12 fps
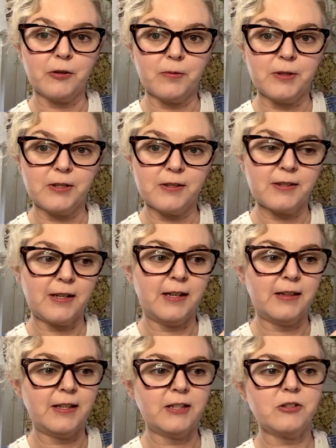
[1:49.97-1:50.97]
ones.
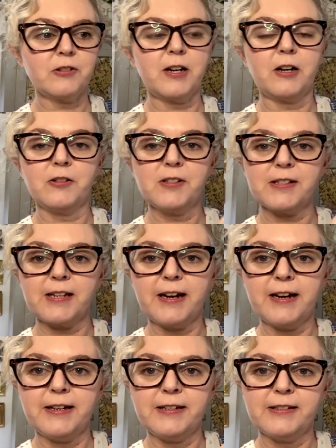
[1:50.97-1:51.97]
And these are all
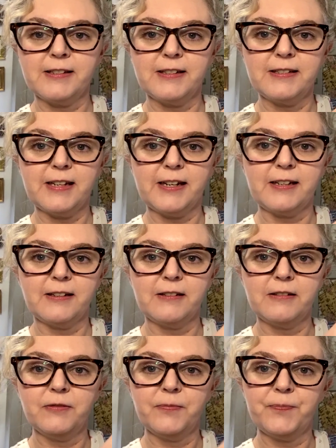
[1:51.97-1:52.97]
signed and
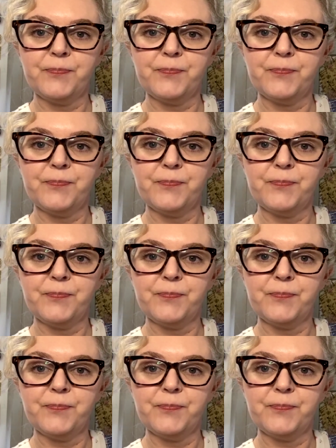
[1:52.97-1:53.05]
dated